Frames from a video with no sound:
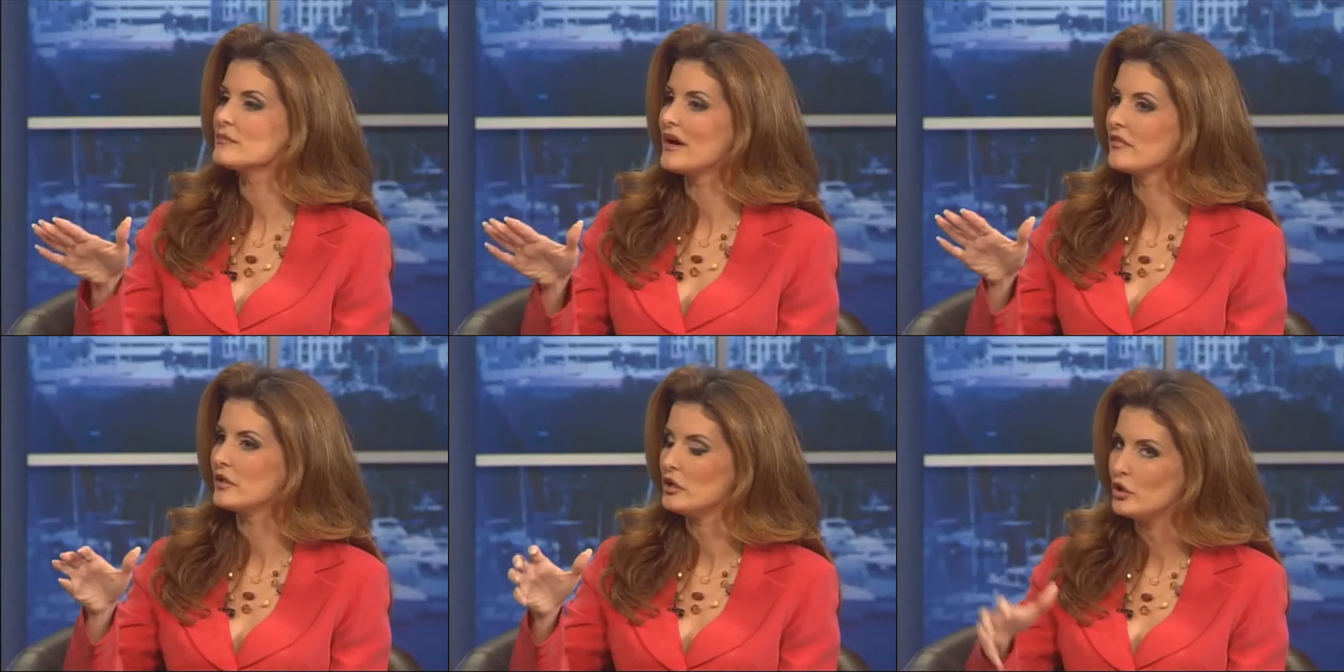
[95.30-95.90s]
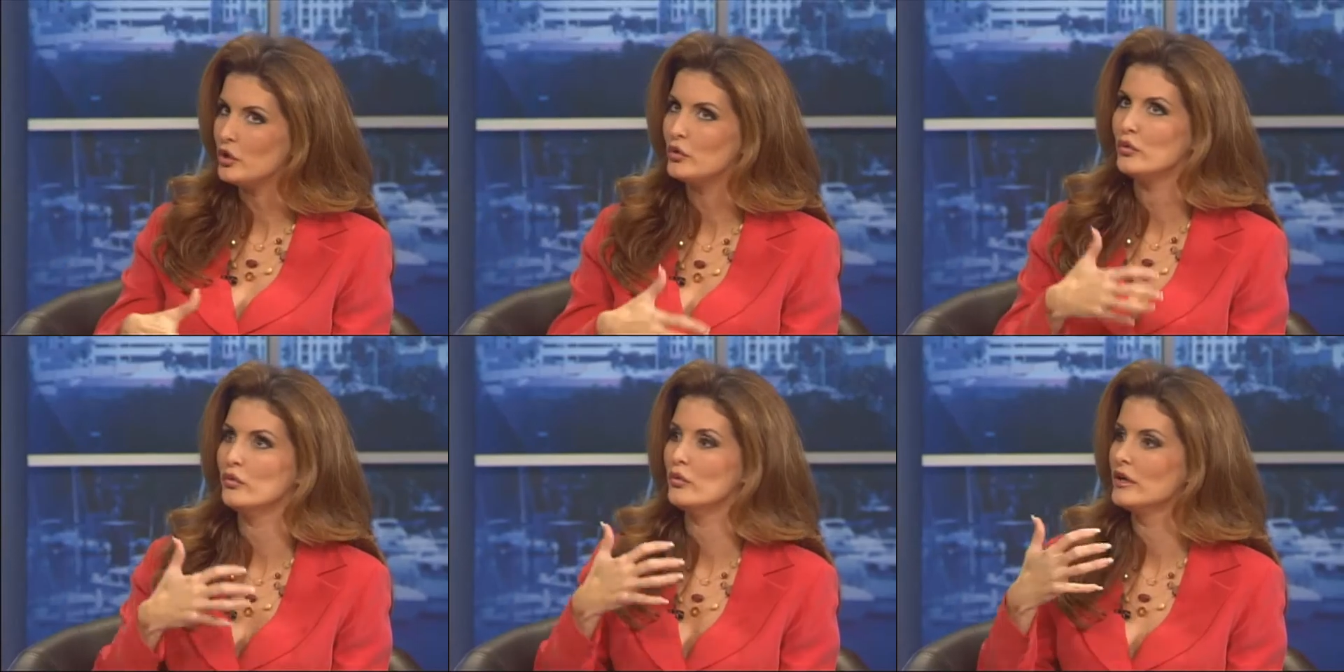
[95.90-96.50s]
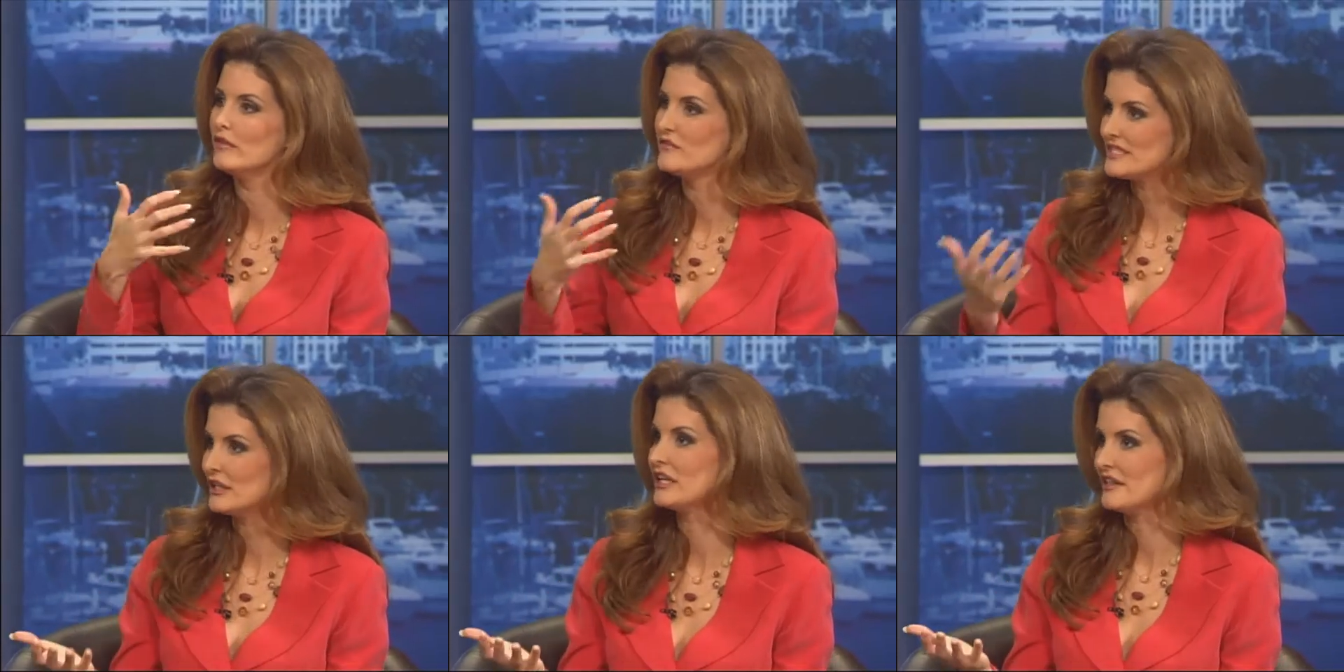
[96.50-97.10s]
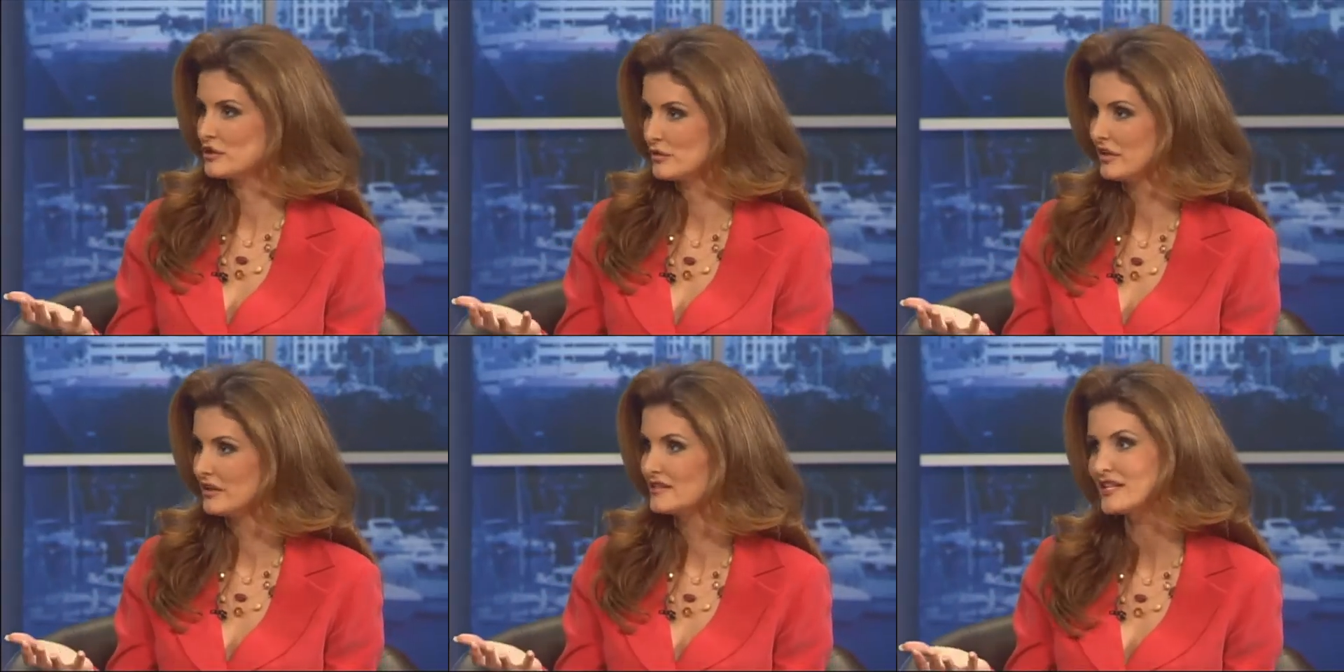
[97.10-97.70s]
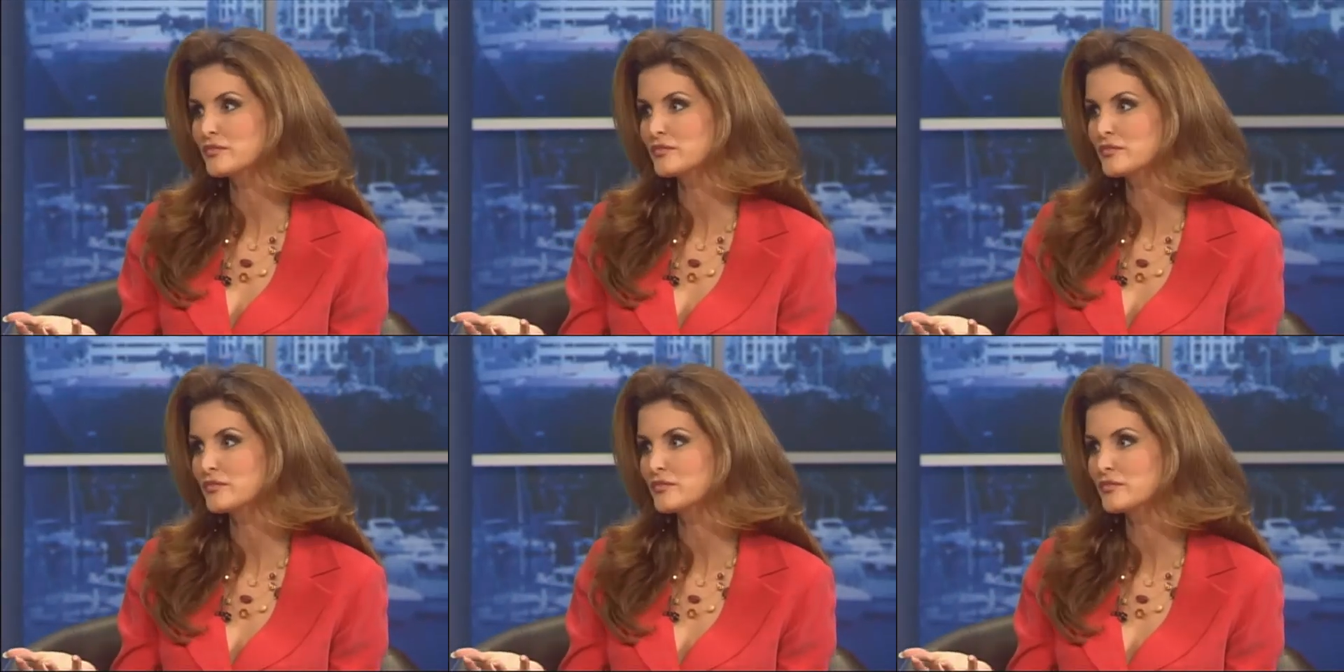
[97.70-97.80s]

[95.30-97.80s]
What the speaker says: us about the new facility that you're building, because